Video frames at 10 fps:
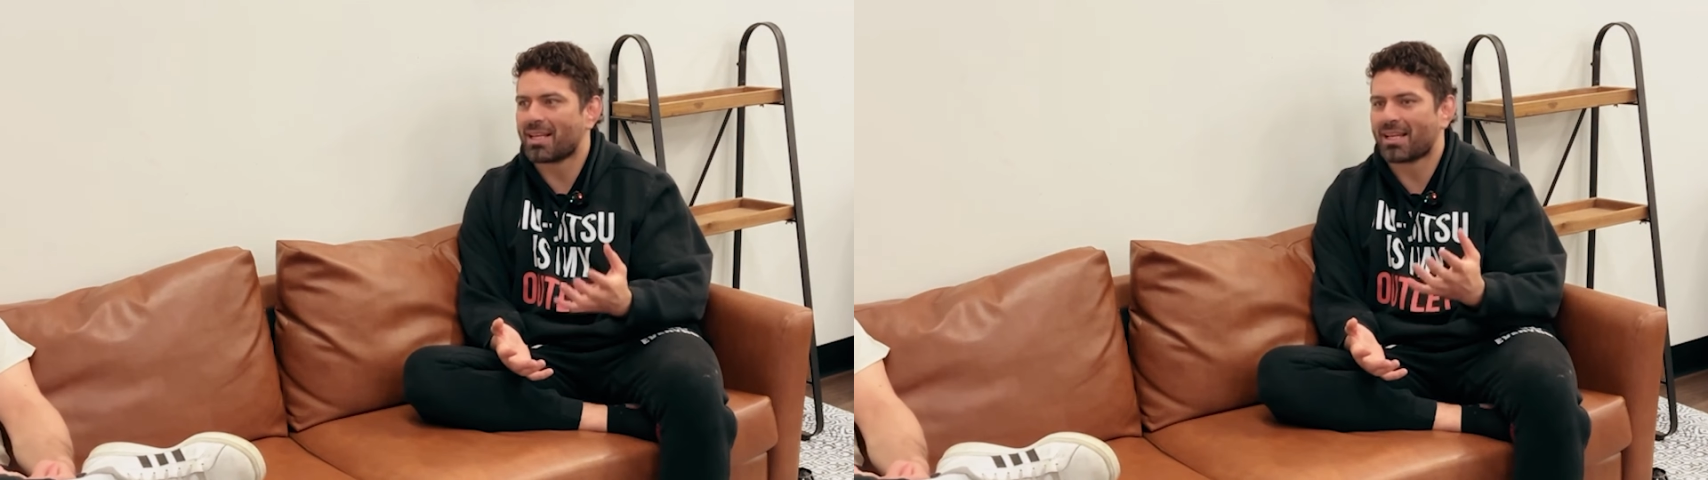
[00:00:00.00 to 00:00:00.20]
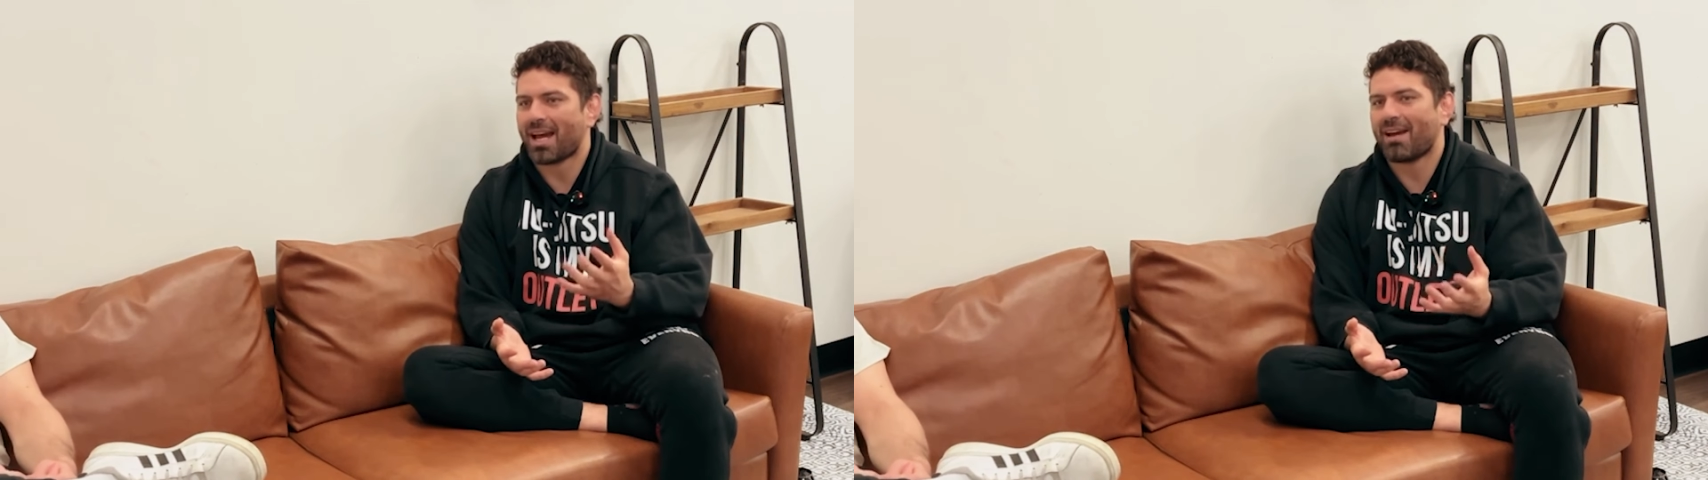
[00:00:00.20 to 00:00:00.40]

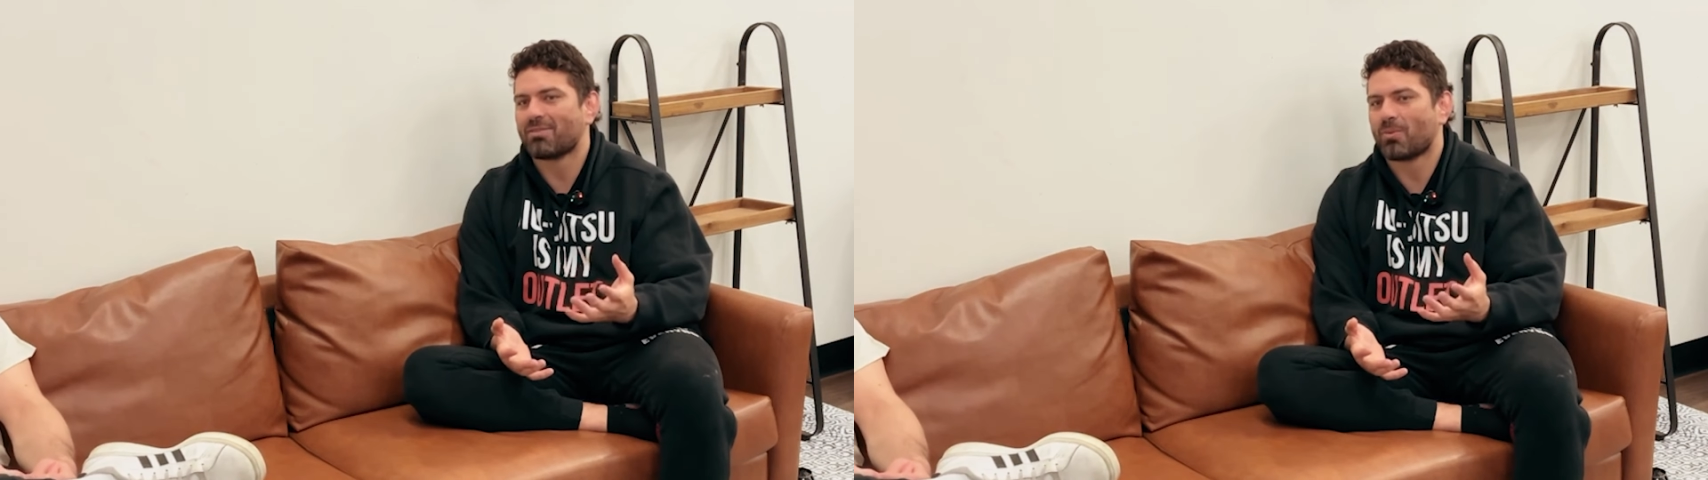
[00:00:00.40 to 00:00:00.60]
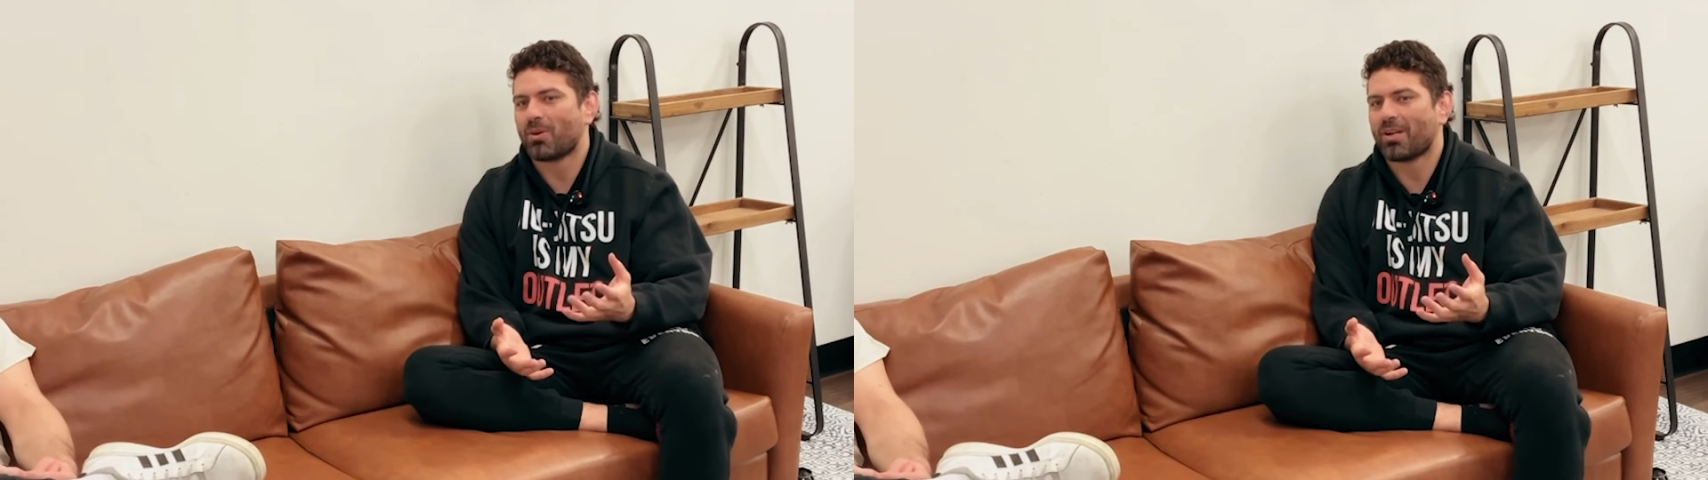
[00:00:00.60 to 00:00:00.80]
Like, I
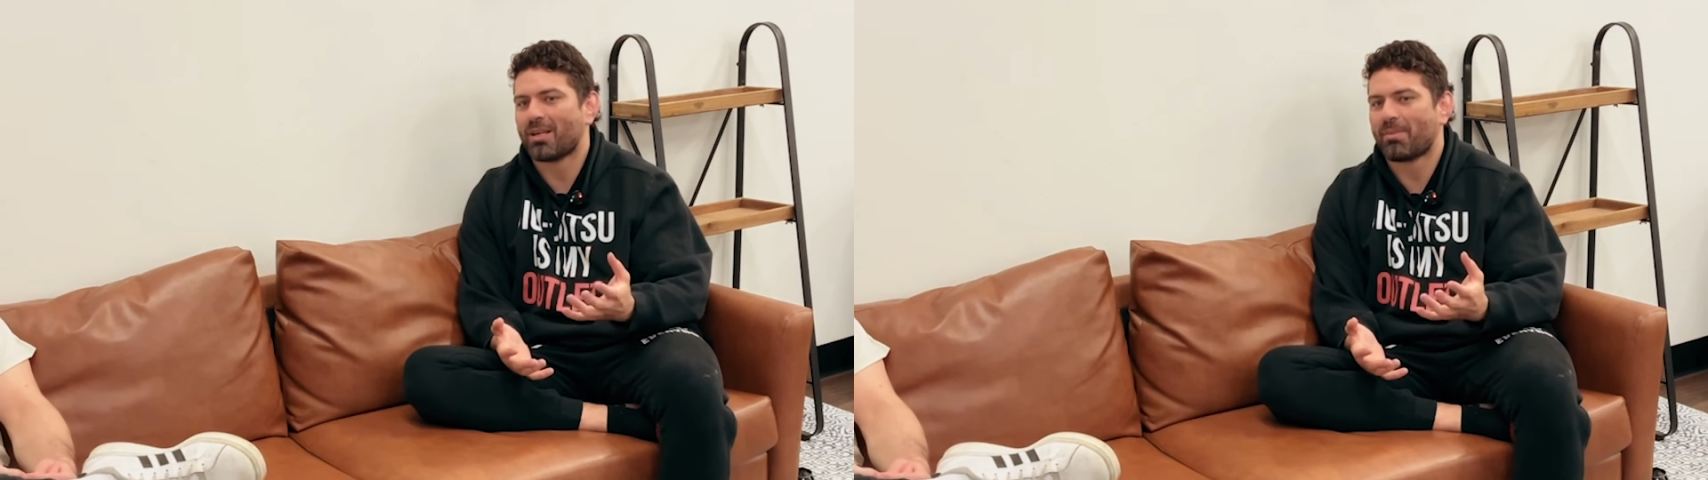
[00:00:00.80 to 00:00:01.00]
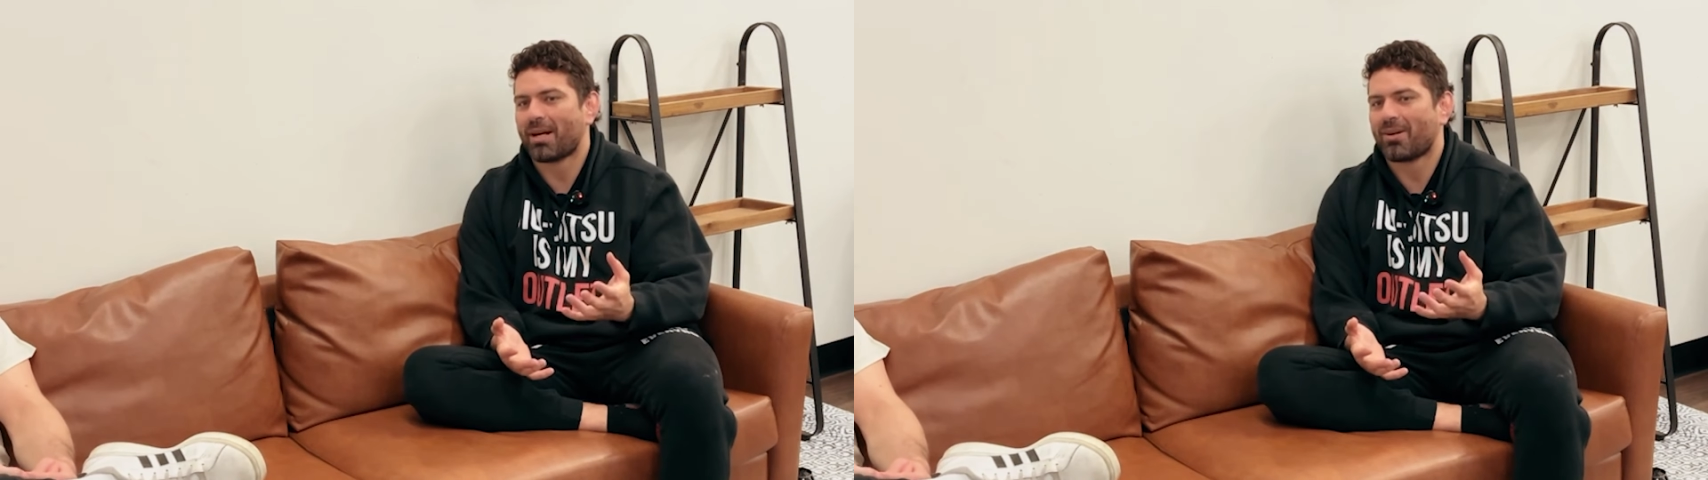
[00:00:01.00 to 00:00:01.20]
have to
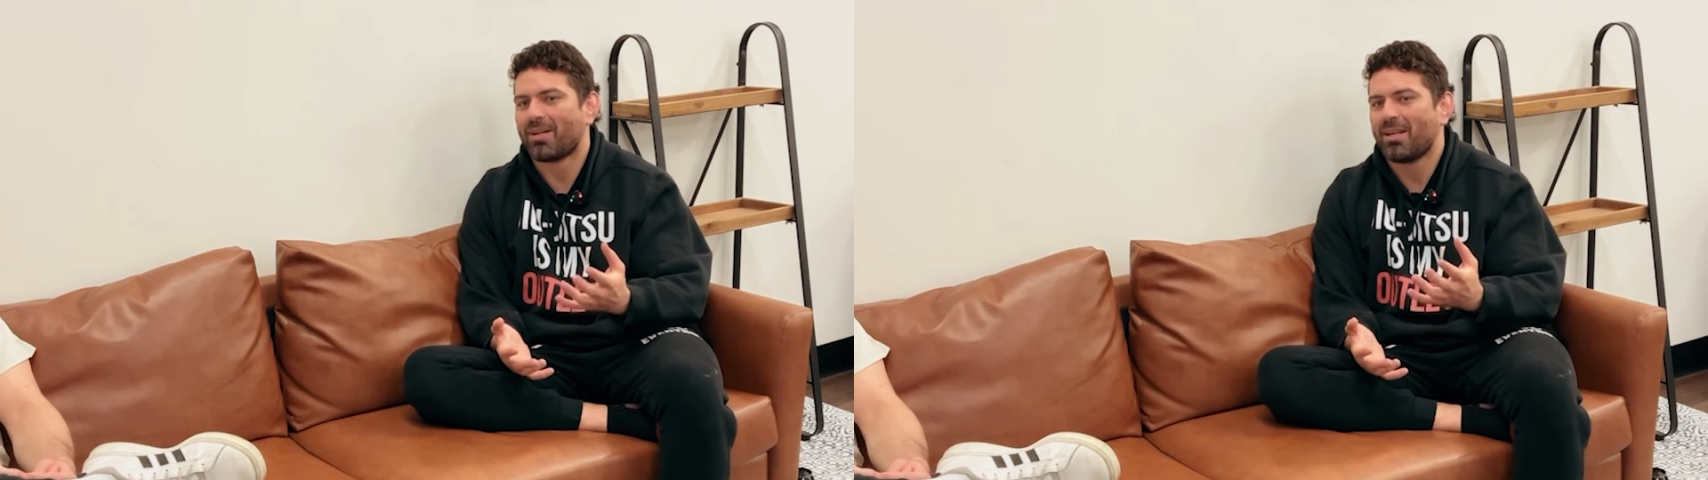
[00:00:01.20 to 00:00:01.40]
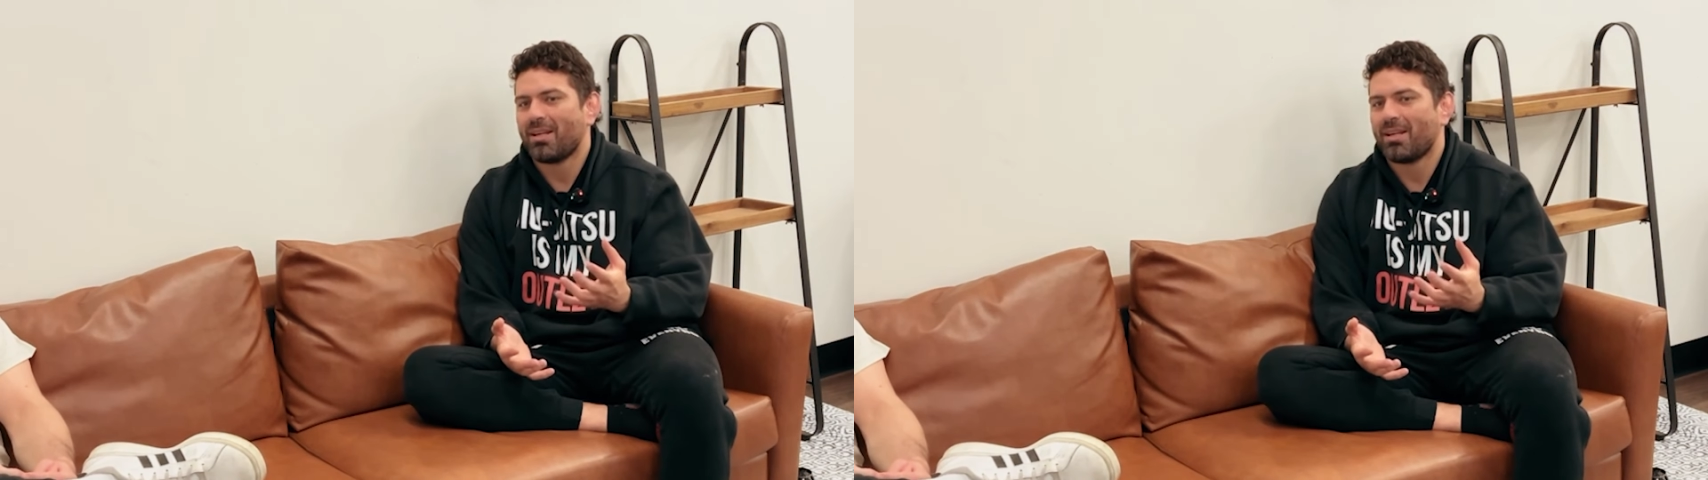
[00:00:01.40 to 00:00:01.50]
worry about